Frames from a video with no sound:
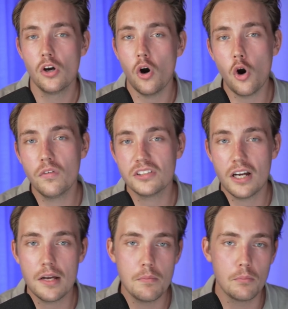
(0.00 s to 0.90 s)
Over
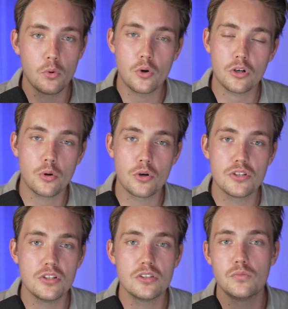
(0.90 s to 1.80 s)
time, more
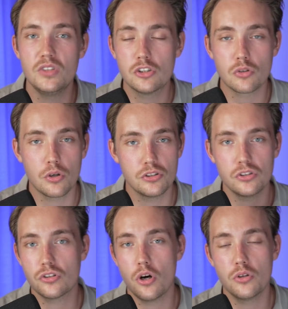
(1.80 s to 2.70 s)
courses, resources,
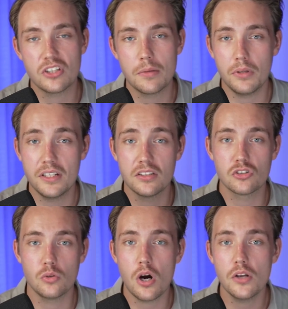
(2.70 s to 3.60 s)
code templates, and
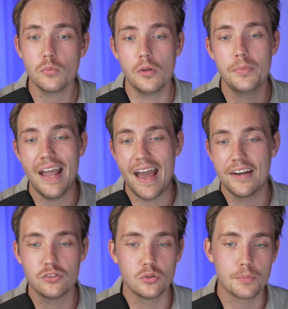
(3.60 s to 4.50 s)
so on will be
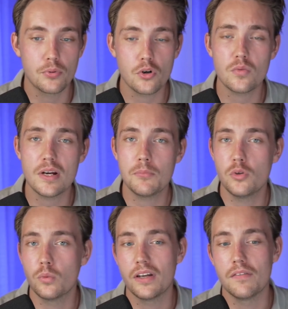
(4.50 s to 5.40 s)
added to the program. You
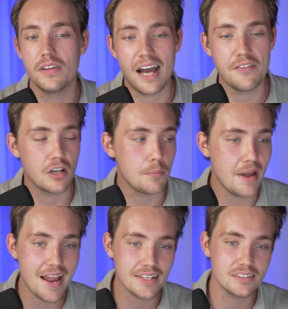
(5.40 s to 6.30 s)
will get lifetime
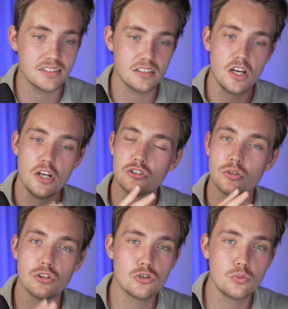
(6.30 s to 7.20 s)
access, so the
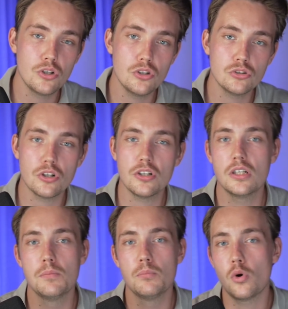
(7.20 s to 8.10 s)
sooner you join, the
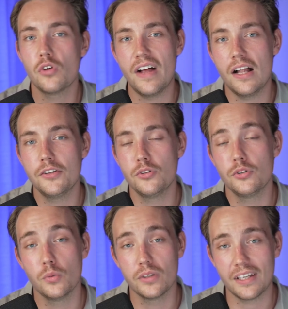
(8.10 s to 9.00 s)
more value you
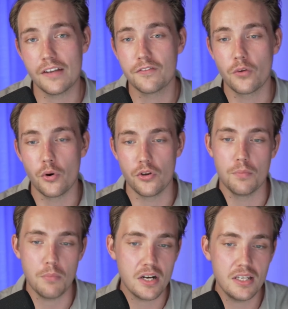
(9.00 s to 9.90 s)
will get for your
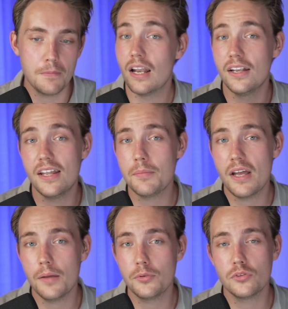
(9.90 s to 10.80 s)
money. Let me
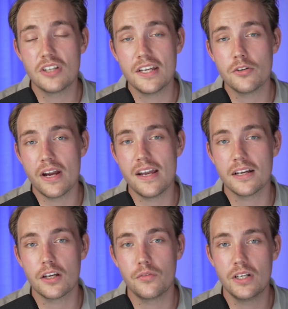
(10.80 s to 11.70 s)
help you take your AI
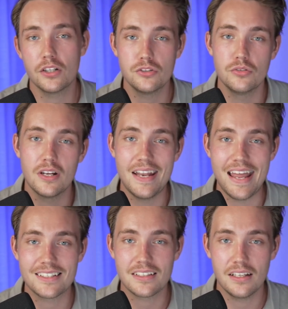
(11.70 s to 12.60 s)
career to the
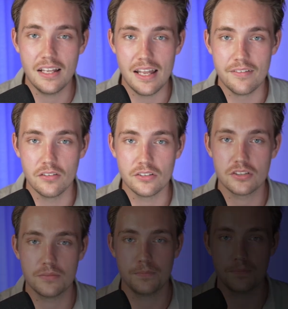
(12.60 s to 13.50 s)
next levels.